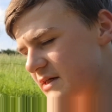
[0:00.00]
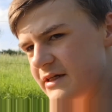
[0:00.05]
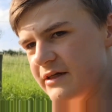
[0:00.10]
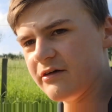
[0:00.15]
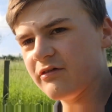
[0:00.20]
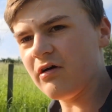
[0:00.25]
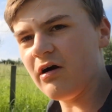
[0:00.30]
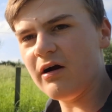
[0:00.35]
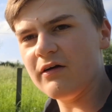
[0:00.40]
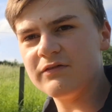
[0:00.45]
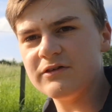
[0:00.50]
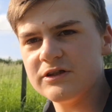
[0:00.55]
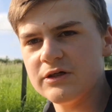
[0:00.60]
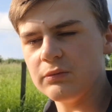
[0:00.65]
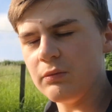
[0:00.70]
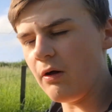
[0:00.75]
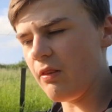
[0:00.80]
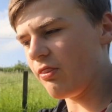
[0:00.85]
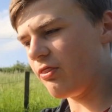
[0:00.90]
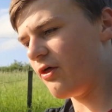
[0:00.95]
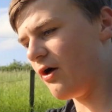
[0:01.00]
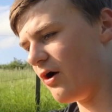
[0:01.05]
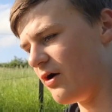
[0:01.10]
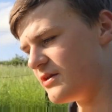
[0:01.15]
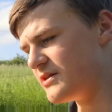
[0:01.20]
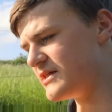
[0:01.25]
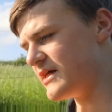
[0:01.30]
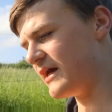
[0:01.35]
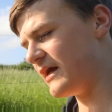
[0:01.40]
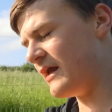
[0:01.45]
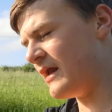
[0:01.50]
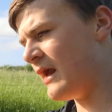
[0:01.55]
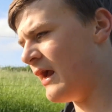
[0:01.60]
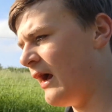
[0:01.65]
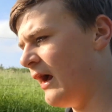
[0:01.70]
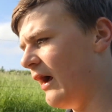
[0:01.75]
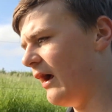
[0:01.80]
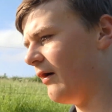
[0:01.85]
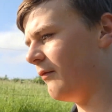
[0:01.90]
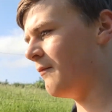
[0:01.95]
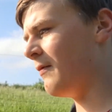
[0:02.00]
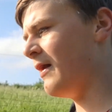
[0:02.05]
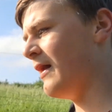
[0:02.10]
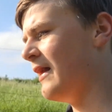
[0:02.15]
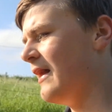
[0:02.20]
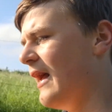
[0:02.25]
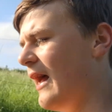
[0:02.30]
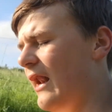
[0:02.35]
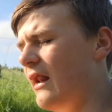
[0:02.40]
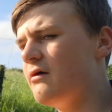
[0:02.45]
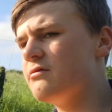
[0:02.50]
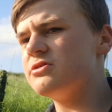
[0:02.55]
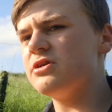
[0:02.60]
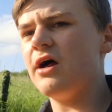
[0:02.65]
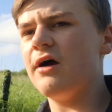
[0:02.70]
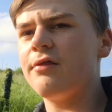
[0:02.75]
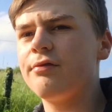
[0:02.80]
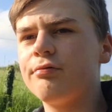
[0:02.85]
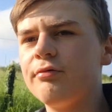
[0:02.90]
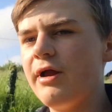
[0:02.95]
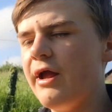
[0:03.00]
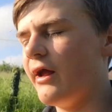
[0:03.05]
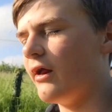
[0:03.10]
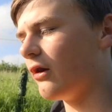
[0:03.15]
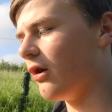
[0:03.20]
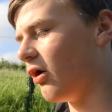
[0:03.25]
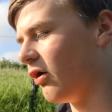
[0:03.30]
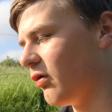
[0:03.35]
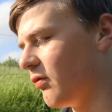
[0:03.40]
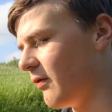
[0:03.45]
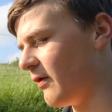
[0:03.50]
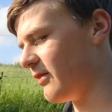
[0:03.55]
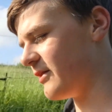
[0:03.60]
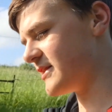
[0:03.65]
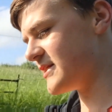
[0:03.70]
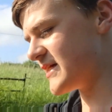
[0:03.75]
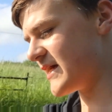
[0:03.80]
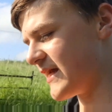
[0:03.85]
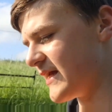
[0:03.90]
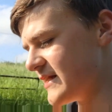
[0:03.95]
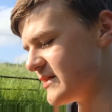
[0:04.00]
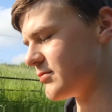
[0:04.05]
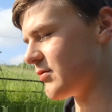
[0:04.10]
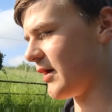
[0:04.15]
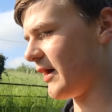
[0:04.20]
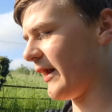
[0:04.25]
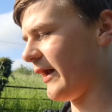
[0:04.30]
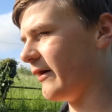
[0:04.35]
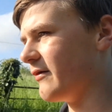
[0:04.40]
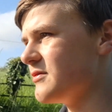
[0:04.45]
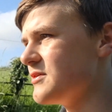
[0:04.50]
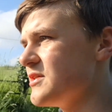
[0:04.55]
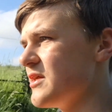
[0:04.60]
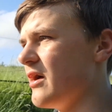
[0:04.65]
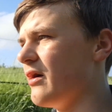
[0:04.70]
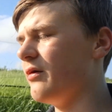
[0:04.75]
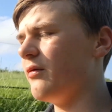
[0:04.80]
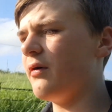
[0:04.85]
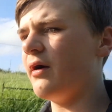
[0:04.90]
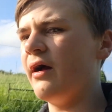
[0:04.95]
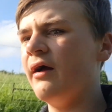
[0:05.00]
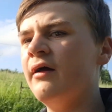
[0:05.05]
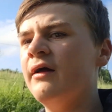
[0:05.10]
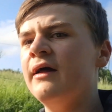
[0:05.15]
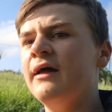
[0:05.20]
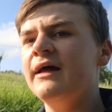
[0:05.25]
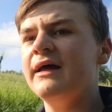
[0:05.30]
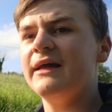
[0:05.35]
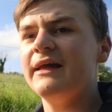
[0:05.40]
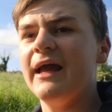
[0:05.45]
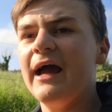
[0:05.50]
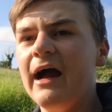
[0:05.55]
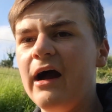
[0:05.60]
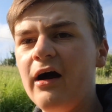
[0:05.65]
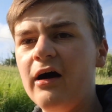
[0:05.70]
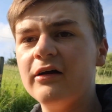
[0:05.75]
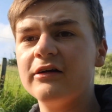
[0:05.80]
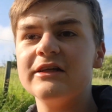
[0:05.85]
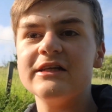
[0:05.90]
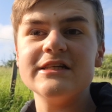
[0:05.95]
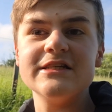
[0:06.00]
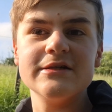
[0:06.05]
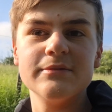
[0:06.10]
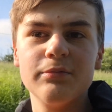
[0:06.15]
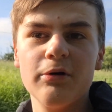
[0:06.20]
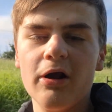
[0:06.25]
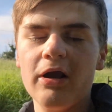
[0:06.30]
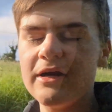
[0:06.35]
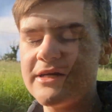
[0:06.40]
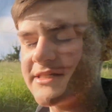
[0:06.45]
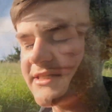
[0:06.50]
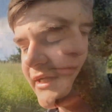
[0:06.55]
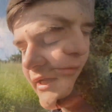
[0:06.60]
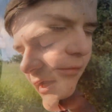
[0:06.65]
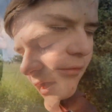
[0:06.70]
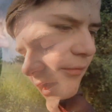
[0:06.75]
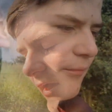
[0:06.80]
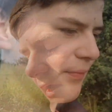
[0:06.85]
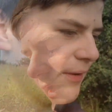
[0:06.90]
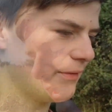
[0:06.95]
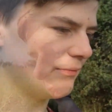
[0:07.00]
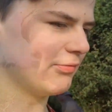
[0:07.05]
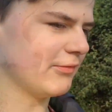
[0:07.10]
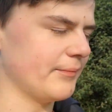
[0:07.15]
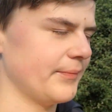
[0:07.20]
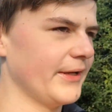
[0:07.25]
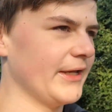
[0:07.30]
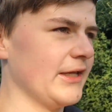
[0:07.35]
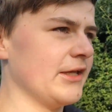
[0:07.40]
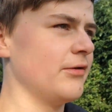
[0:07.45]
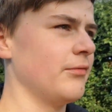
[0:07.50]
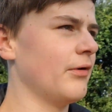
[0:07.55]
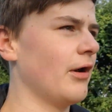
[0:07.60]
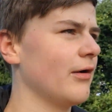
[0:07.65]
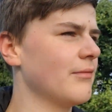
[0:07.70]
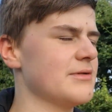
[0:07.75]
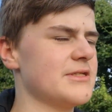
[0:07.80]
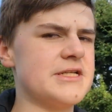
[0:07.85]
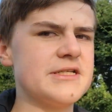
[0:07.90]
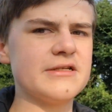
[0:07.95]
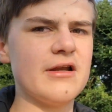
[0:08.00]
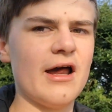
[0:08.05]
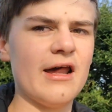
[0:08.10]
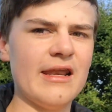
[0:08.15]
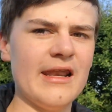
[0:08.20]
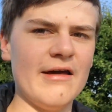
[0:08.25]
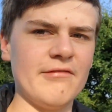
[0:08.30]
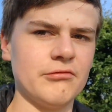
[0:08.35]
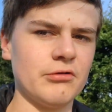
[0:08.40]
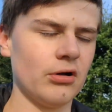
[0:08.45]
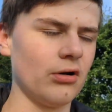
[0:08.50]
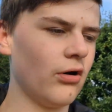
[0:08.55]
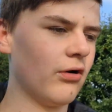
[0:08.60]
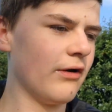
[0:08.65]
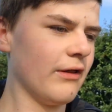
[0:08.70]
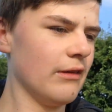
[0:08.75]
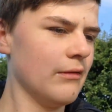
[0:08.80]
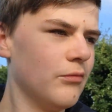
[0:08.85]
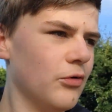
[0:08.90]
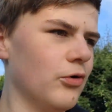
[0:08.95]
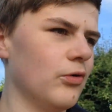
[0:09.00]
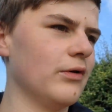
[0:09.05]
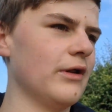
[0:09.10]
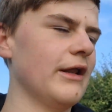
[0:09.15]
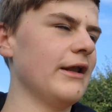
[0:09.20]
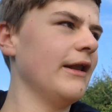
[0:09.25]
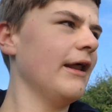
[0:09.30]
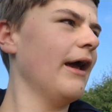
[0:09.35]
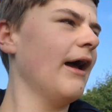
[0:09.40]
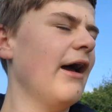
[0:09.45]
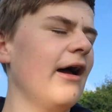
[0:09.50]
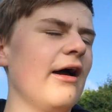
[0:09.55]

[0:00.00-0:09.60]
didn't arrive till 1:30, and it was like 3 o'clock when the tickets ran out. So yeah, hardly surprising when people have been queuing up since like 11 o'clock in the morning.